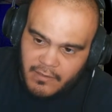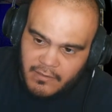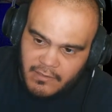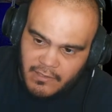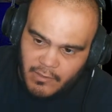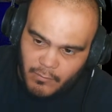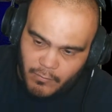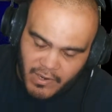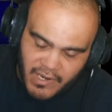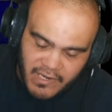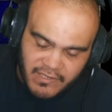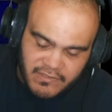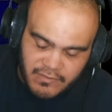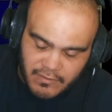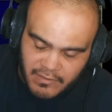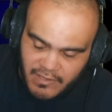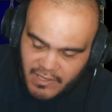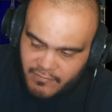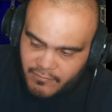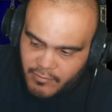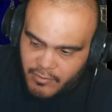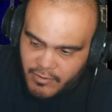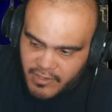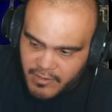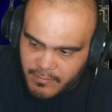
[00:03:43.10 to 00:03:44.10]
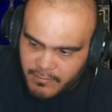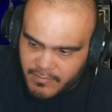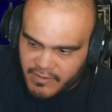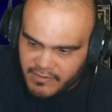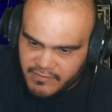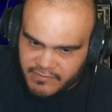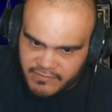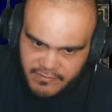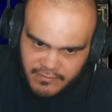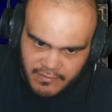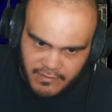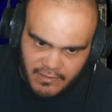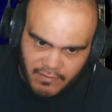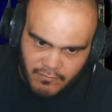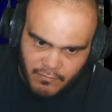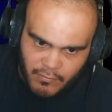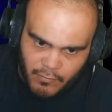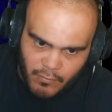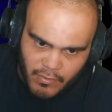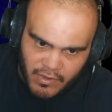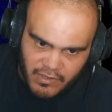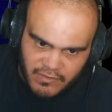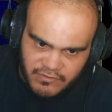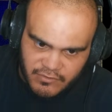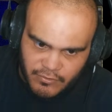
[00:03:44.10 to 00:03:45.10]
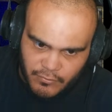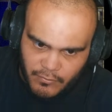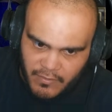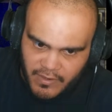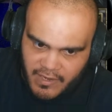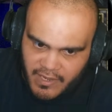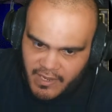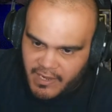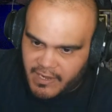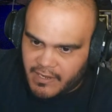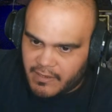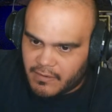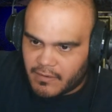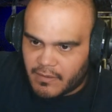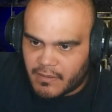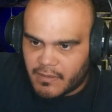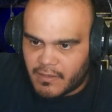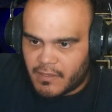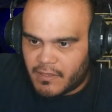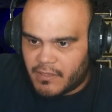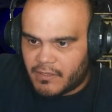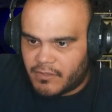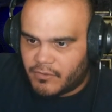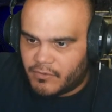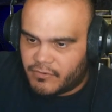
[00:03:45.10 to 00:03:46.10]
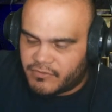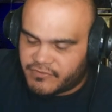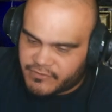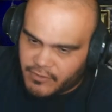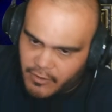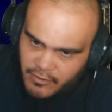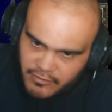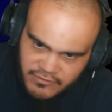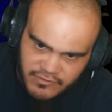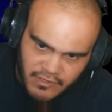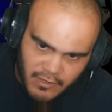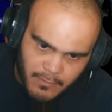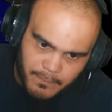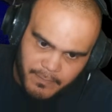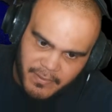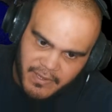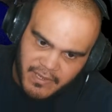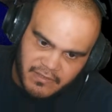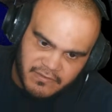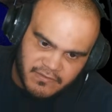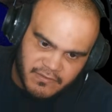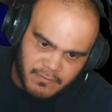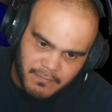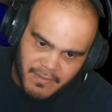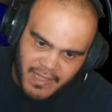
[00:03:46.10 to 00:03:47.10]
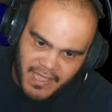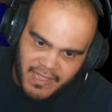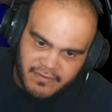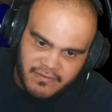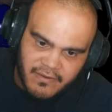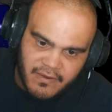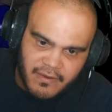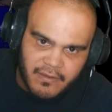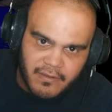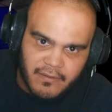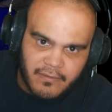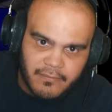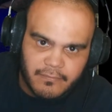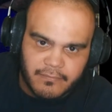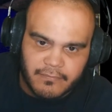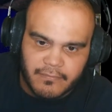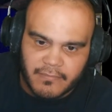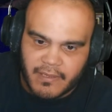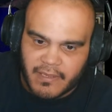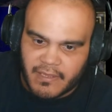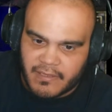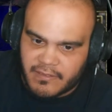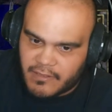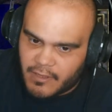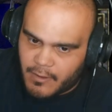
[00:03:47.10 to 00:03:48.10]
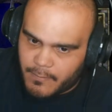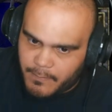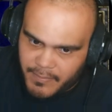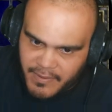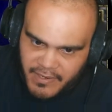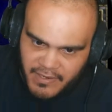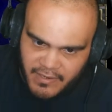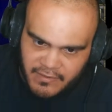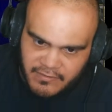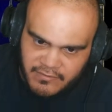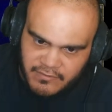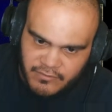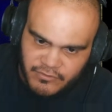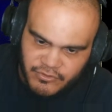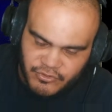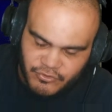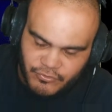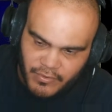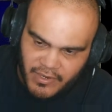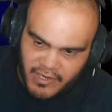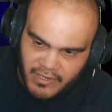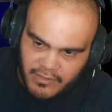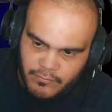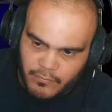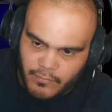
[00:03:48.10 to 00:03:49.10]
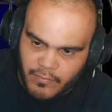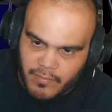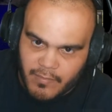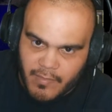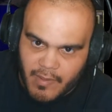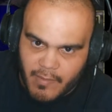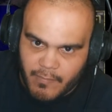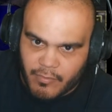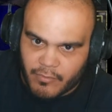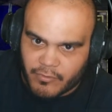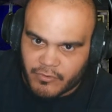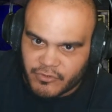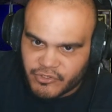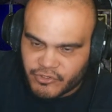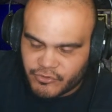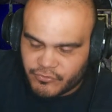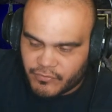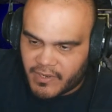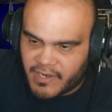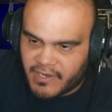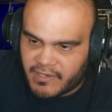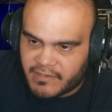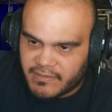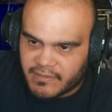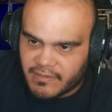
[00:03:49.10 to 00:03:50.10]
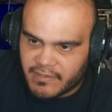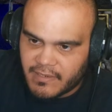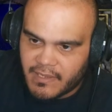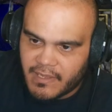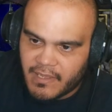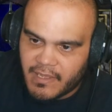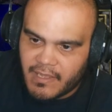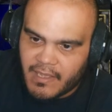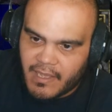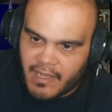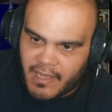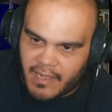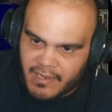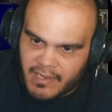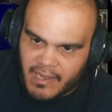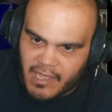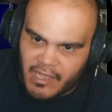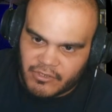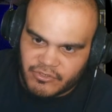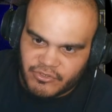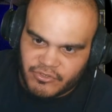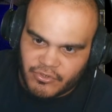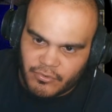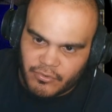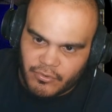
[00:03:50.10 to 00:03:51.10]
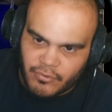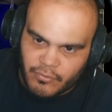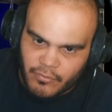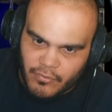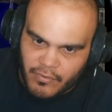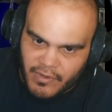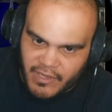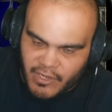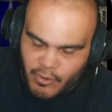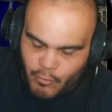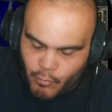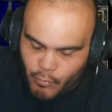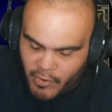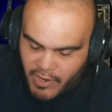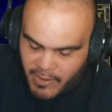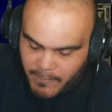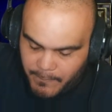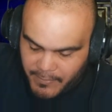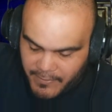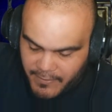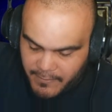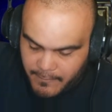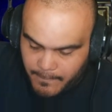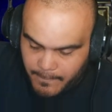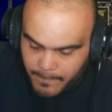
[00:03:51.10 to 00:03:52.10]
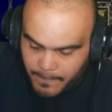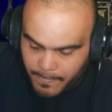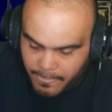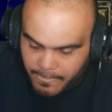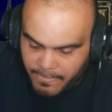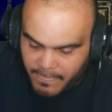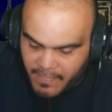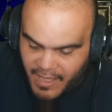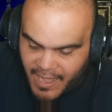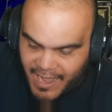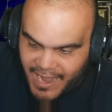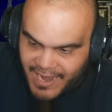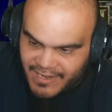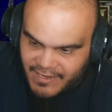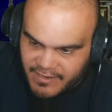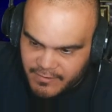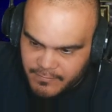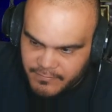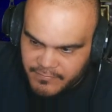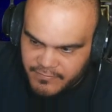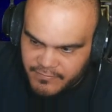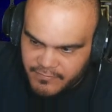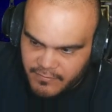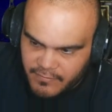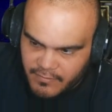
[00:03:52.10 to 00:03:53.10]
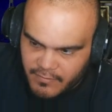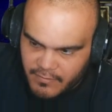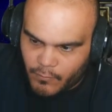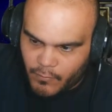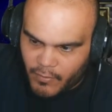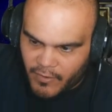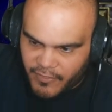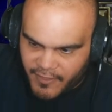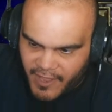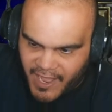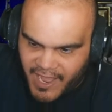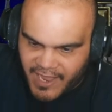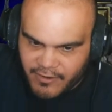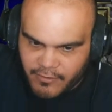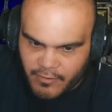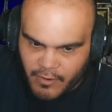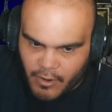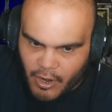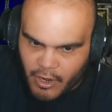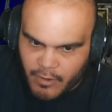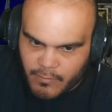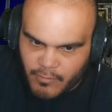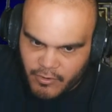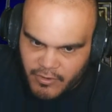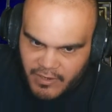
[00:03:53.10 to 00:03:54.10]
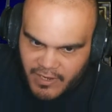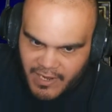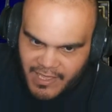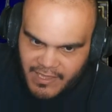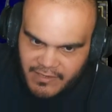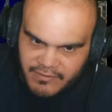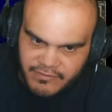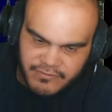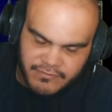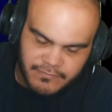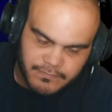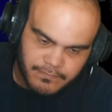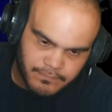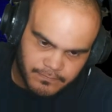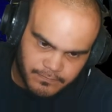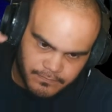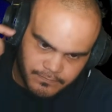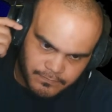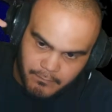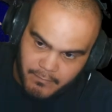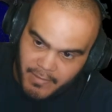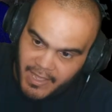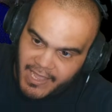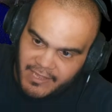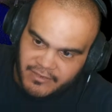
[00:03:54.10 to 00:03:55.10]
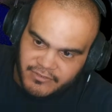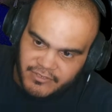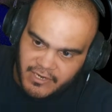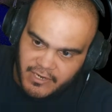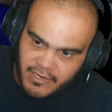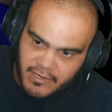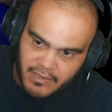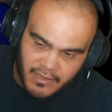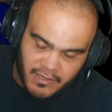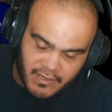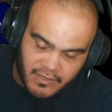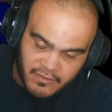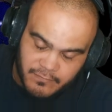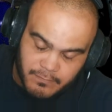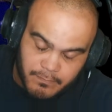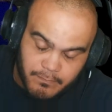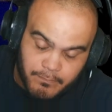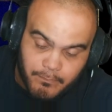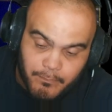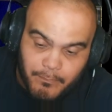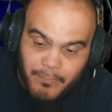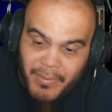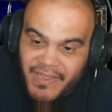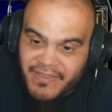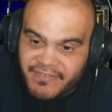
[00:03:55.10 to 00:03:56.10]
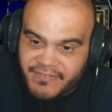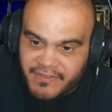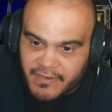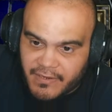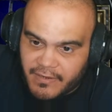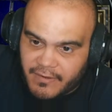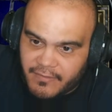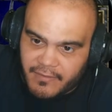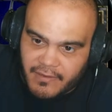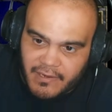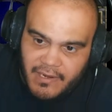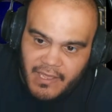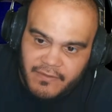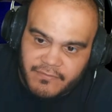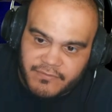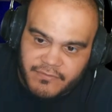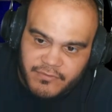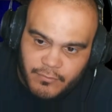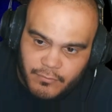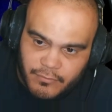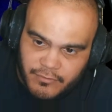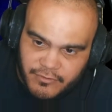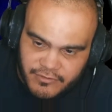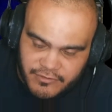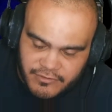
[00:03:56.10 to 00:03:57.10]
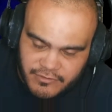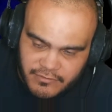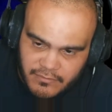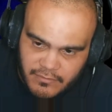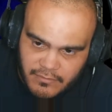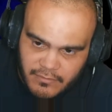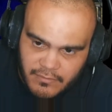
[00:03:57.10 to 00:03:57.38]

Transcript: the way to level him is level 1 through 8. You start dumping into magic and dumping into strength. Remember, strength allows you to equip items with higher armor class. Magic is basically the life source.